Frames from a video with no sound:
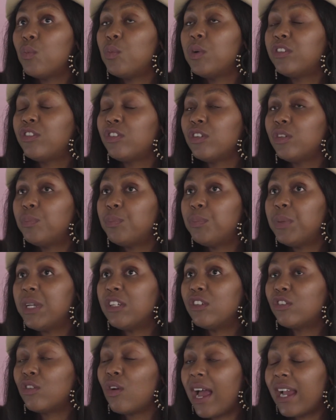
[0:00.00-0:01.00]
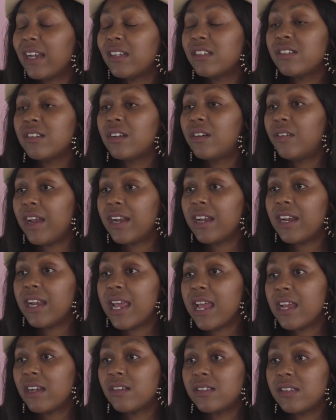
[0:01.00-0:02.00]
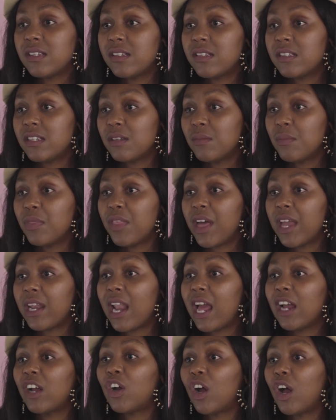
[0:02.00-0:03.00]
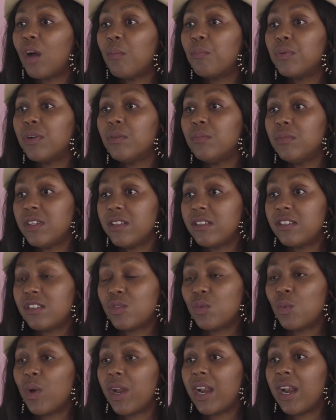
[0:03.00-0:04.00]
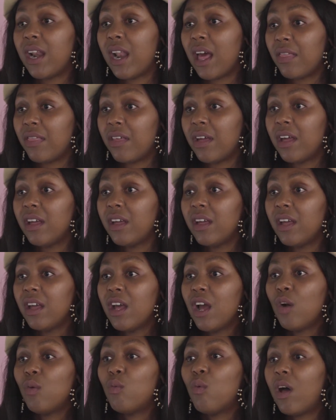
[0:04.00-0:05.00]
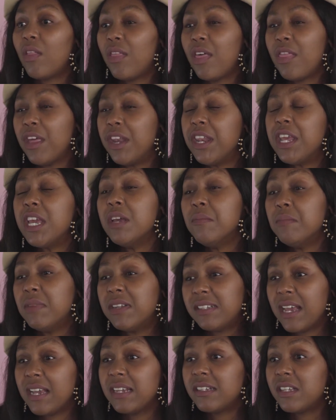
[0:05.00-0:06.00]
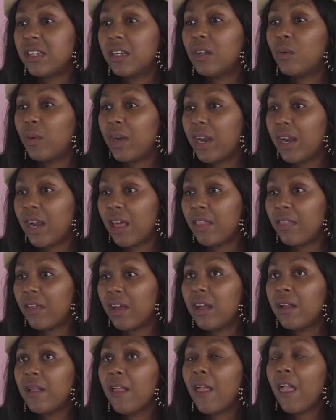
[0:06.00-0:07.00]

we should be trying to create an ecosystem that like complements one another rather than imitating one another.